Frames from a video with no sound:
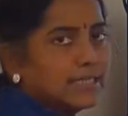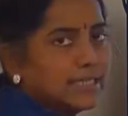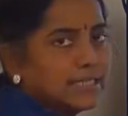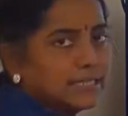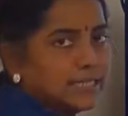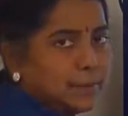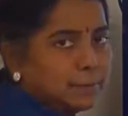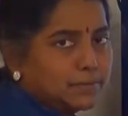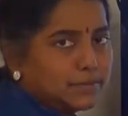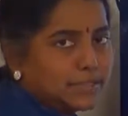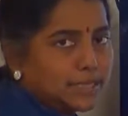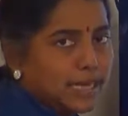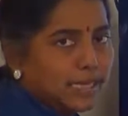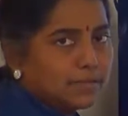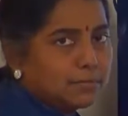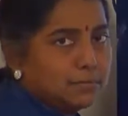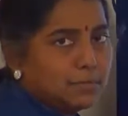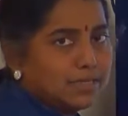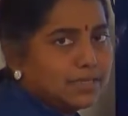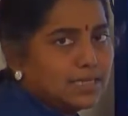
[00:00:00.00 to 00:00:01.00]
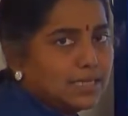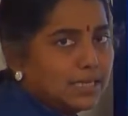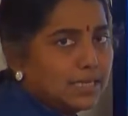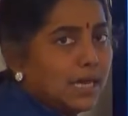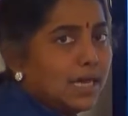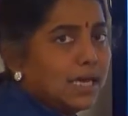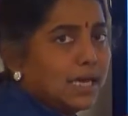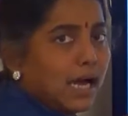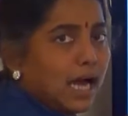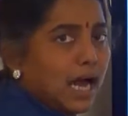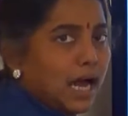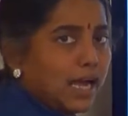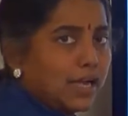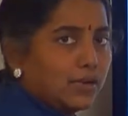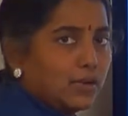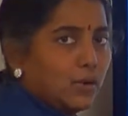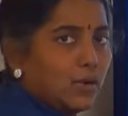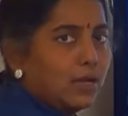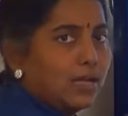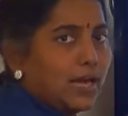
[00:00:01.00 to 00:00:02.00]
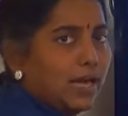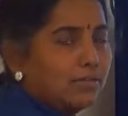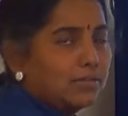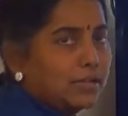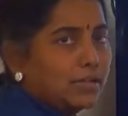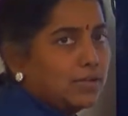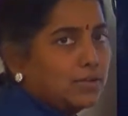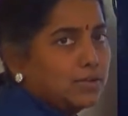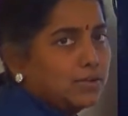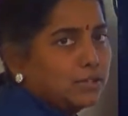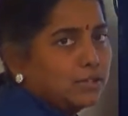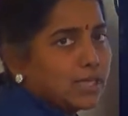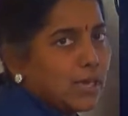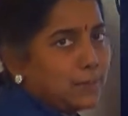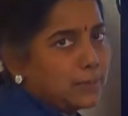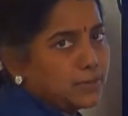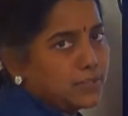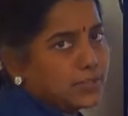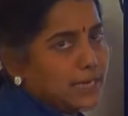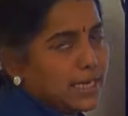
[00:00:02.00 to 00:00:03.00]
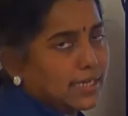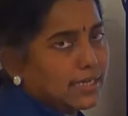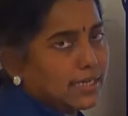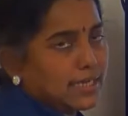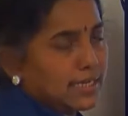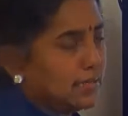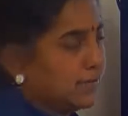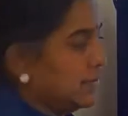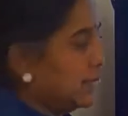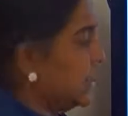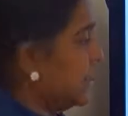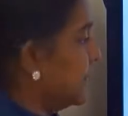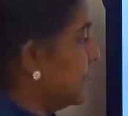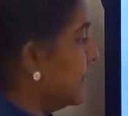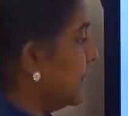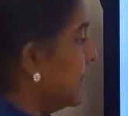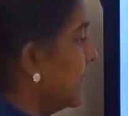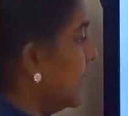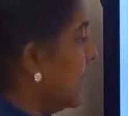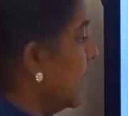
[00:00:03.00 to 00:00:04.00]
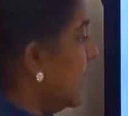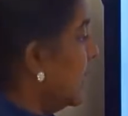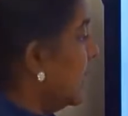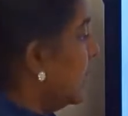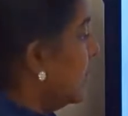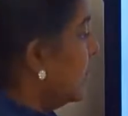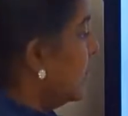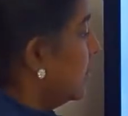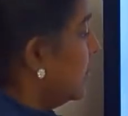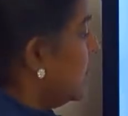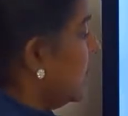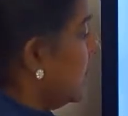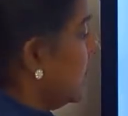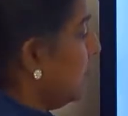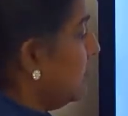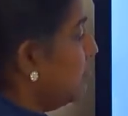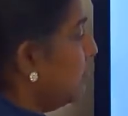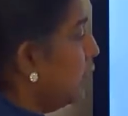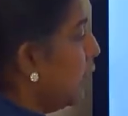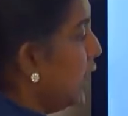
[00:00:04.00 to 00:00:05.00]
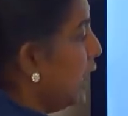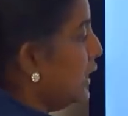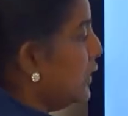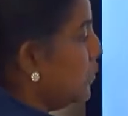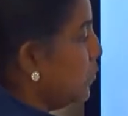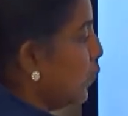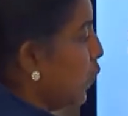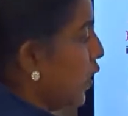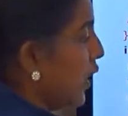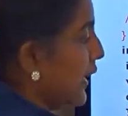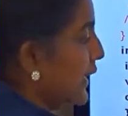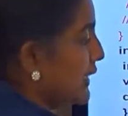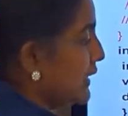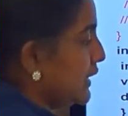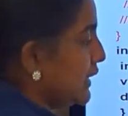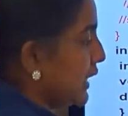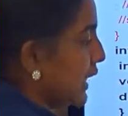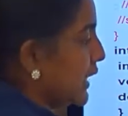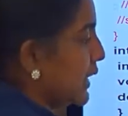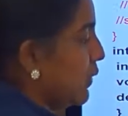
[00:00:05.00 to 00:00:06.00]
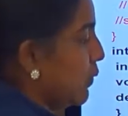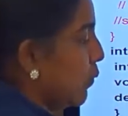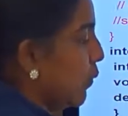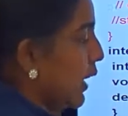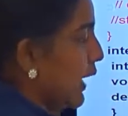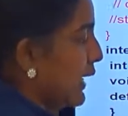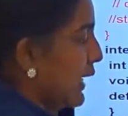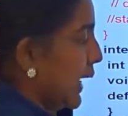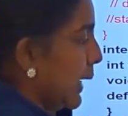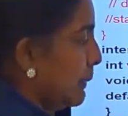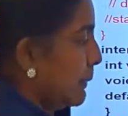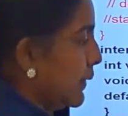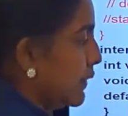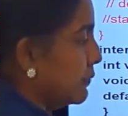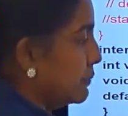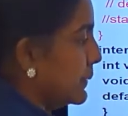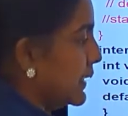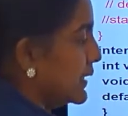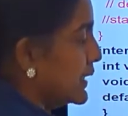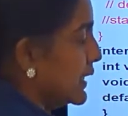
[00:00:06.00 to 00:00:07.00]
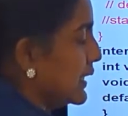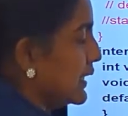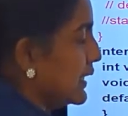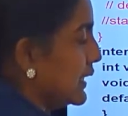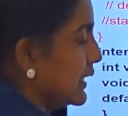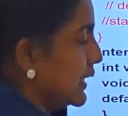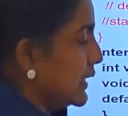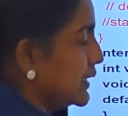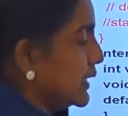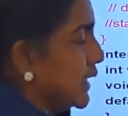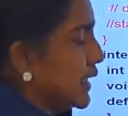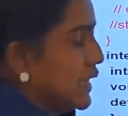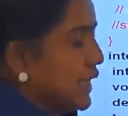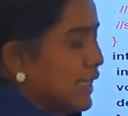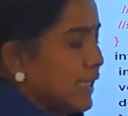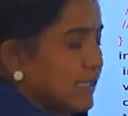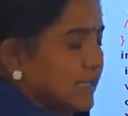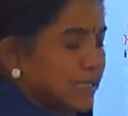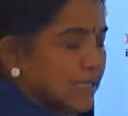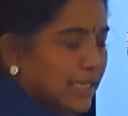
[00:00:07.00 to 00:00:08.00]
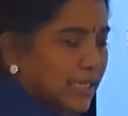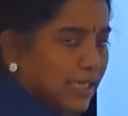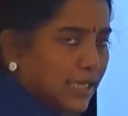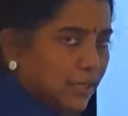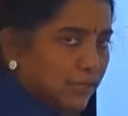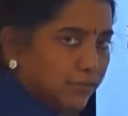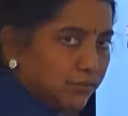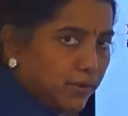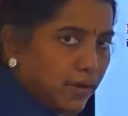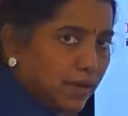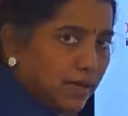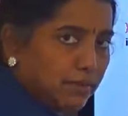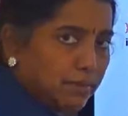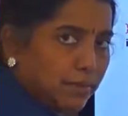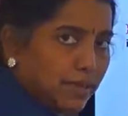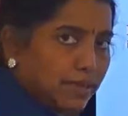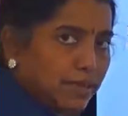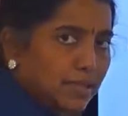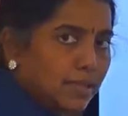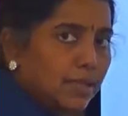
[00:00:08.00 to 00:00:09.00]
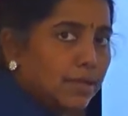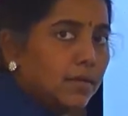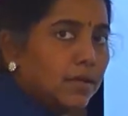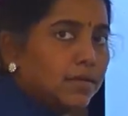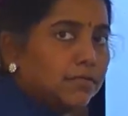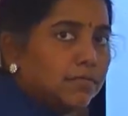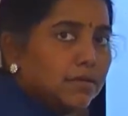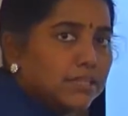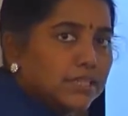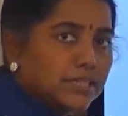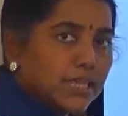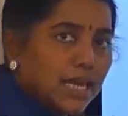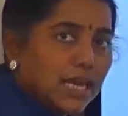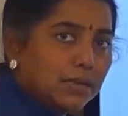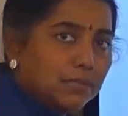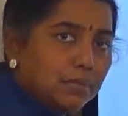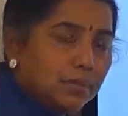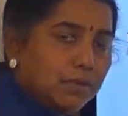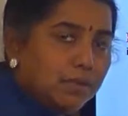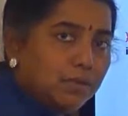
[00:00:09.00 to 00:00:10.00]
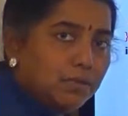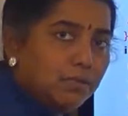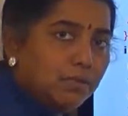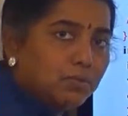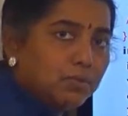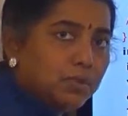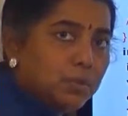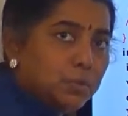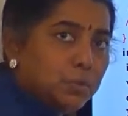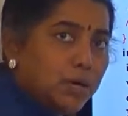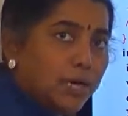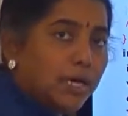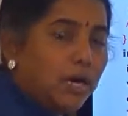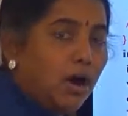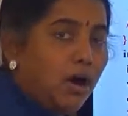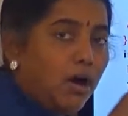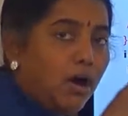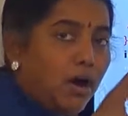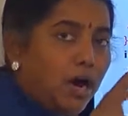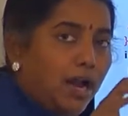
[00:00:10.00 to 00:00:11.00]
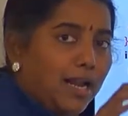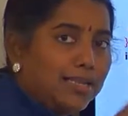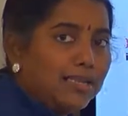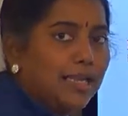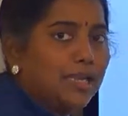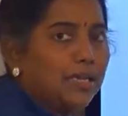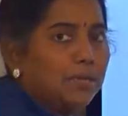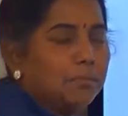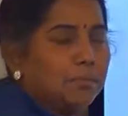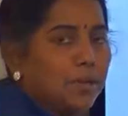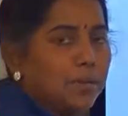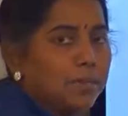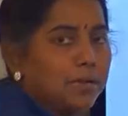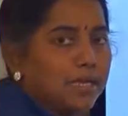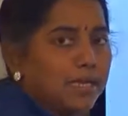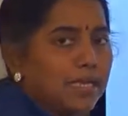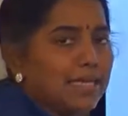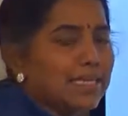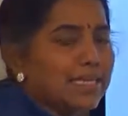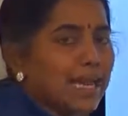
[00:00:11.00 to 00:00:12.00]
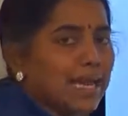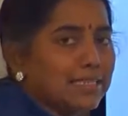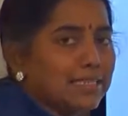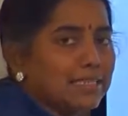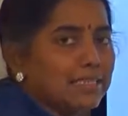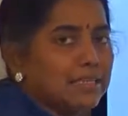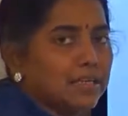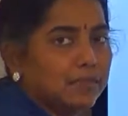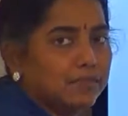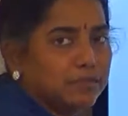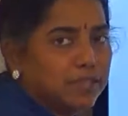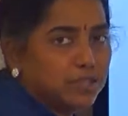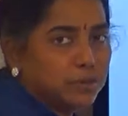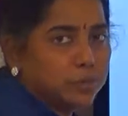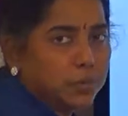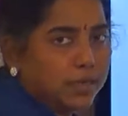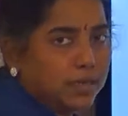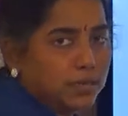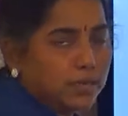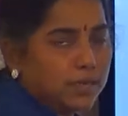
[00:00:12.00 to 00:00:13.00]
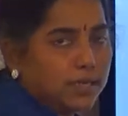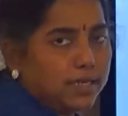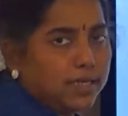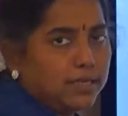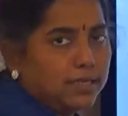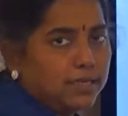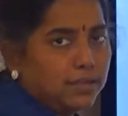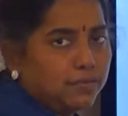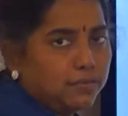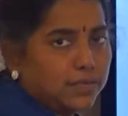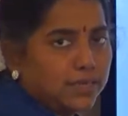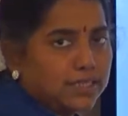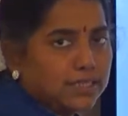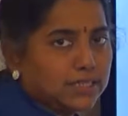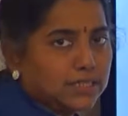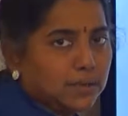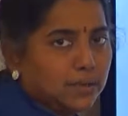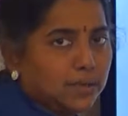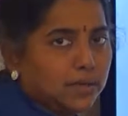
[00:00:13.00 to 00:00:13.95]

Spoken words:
It is abstract method. I don't have to use the abstract keyword. Default void check, what type of method it is? It is a default method which can be used by all the implementing classes of this particular interface.